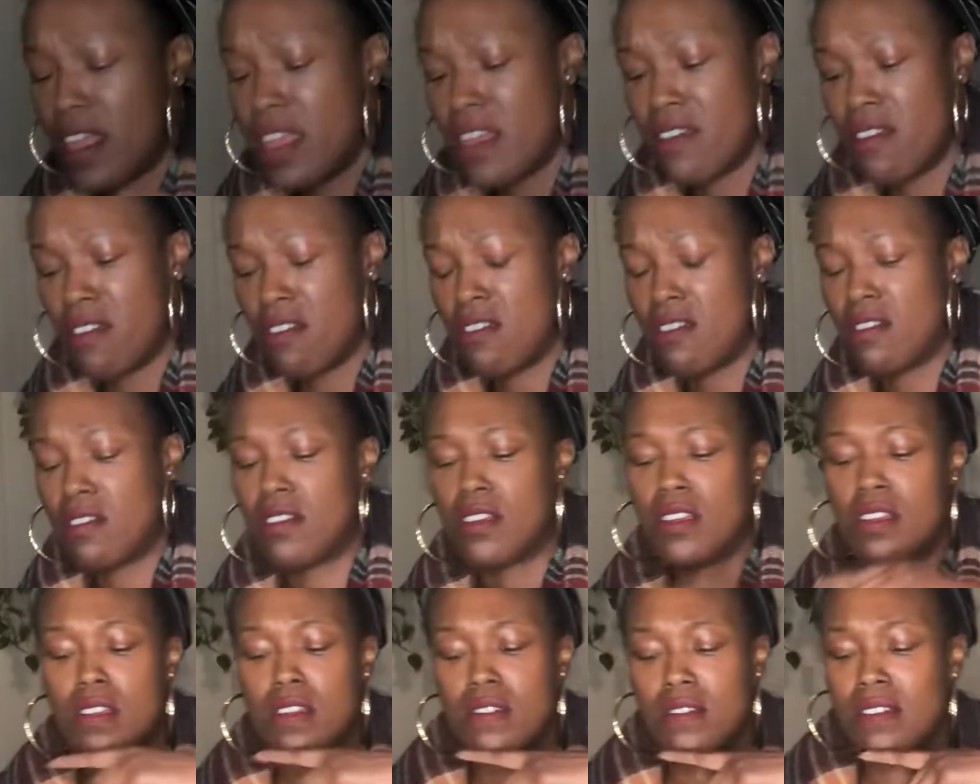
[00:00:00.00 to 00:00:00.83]
here.
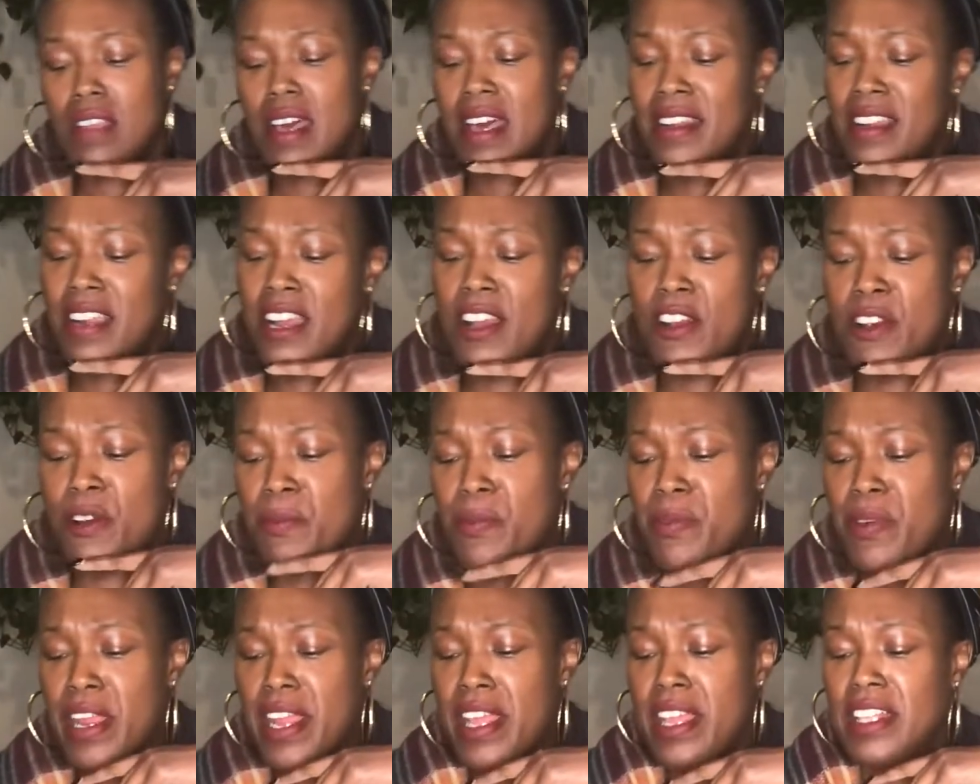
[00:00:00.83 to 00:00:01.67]
A lot of
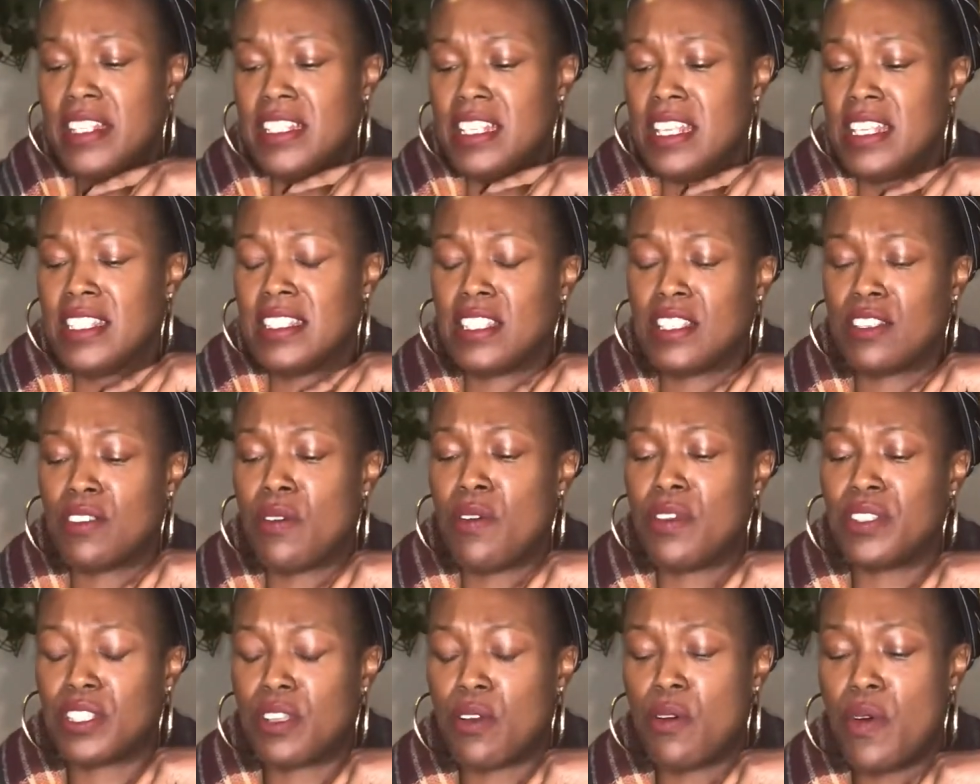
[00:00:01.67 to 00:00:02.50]
heartbreak. It's
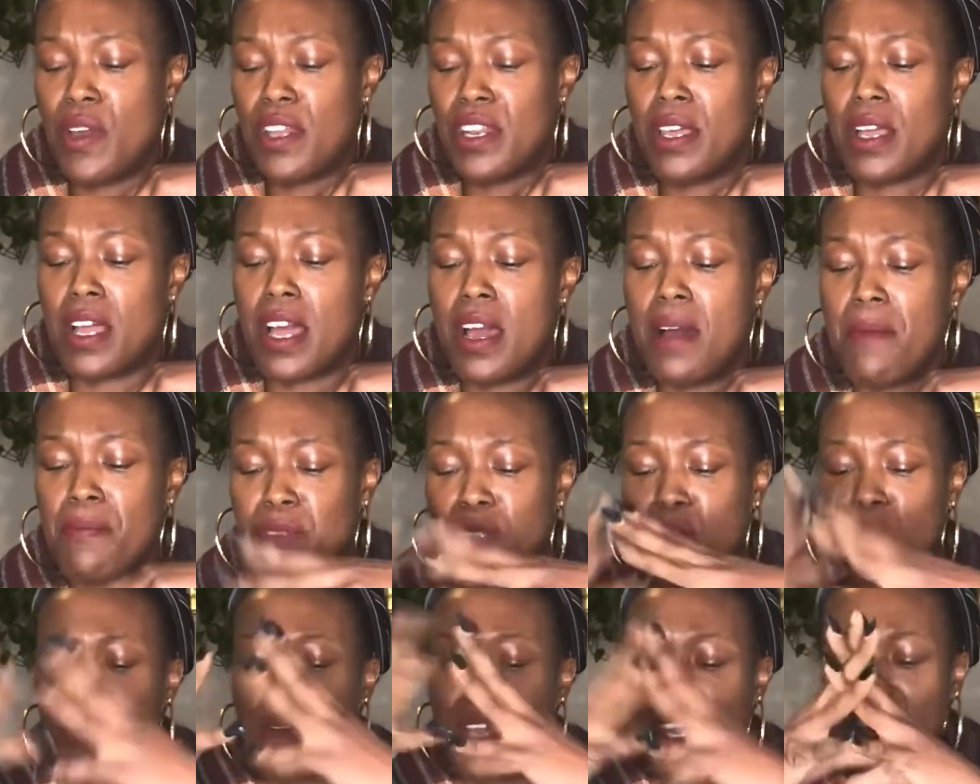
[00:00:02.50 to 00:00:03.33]
going to come
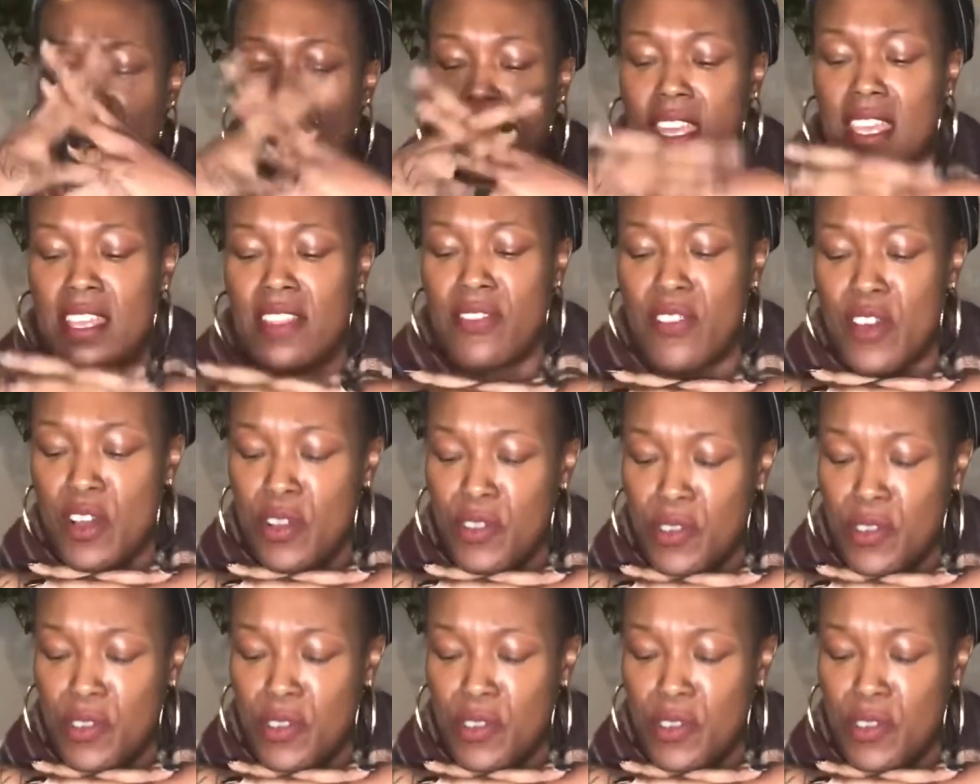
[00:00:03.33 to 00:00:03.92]
to an end though.